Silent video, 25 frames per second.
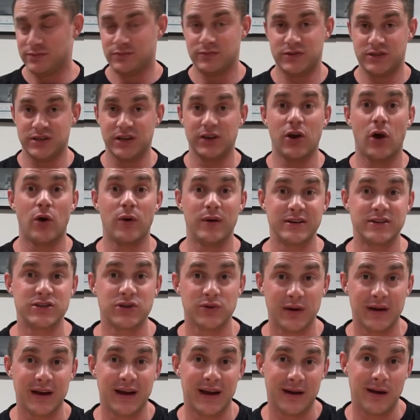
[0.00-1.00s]
to go
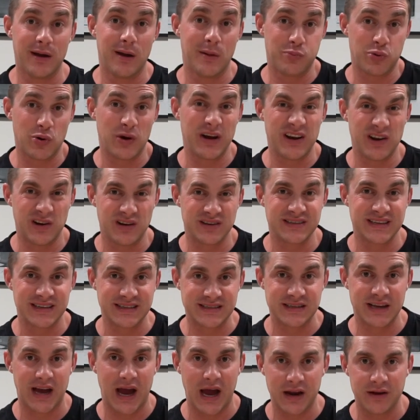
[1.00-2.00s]
into a
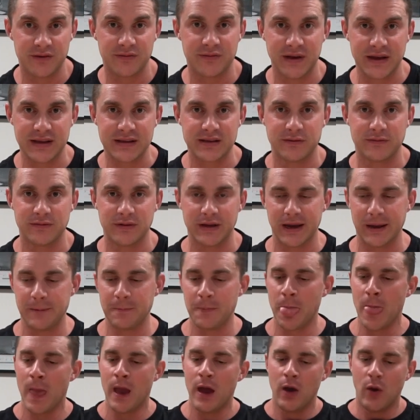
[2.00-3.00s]
pre-contest diet effectively,
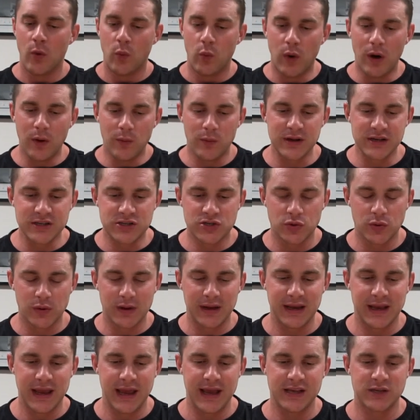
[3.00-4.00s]
what we're
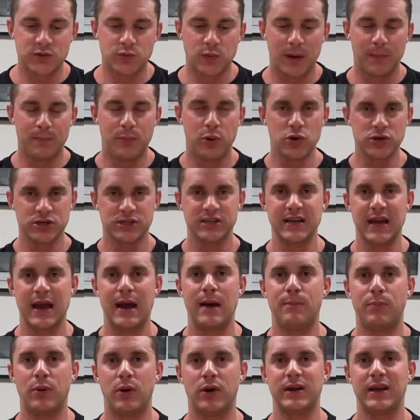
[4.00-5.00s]
doing is we're pushing
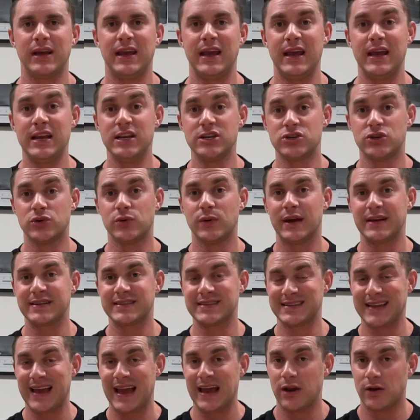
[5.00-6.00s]
our body into a
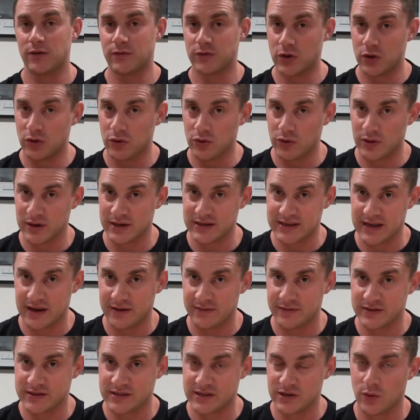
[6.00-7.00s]
state of caloric
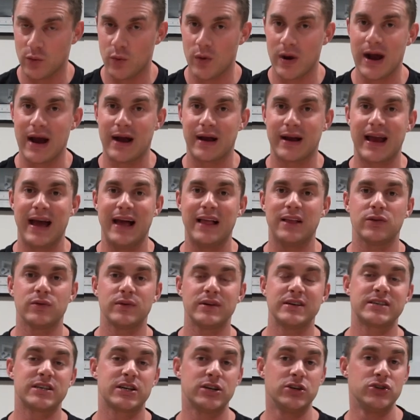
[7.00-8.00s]
deficit where our
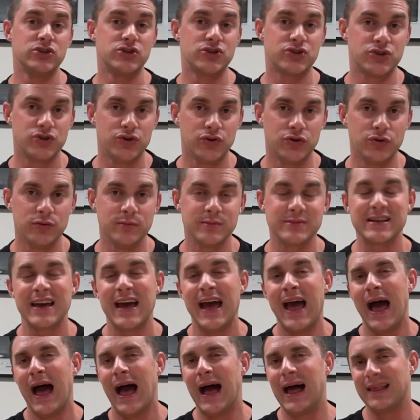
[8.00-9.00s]
calories consumed
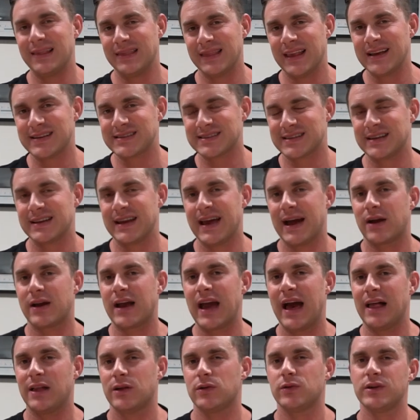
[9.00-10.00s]
are less than our
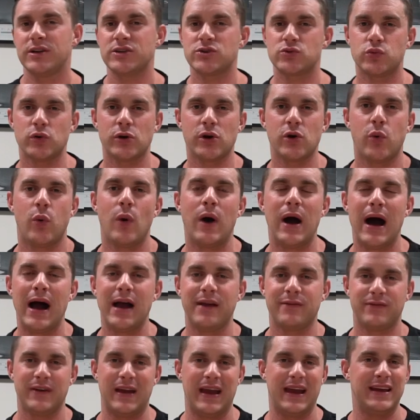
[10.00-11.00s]
calories
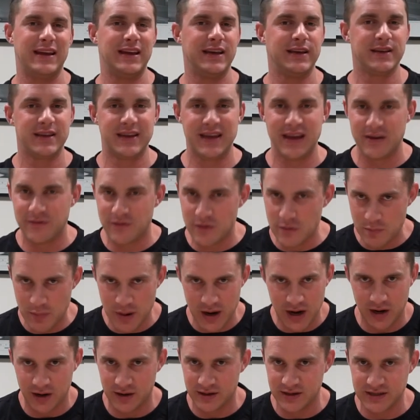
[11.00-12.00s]
required for any given
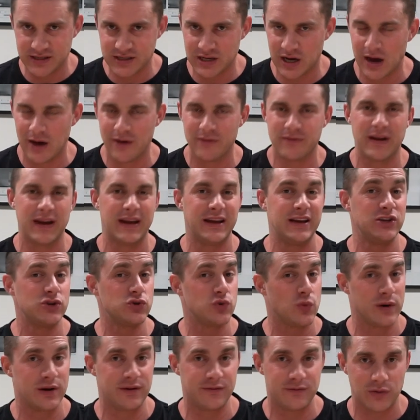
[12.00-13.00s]
period of time, for any
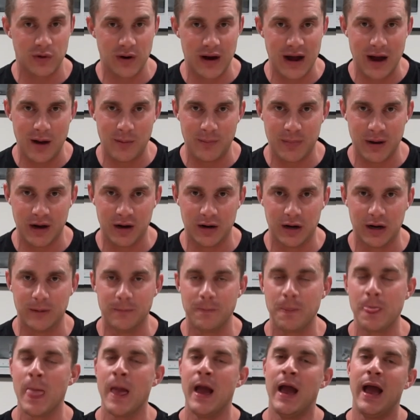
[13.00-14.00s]
24-hour
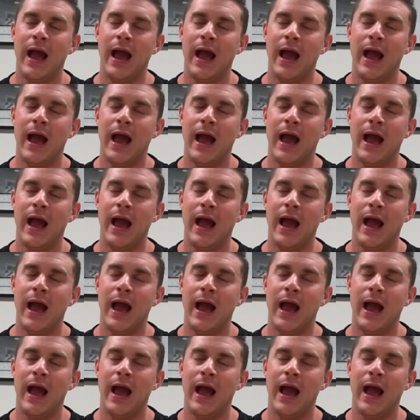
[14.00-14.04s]
period.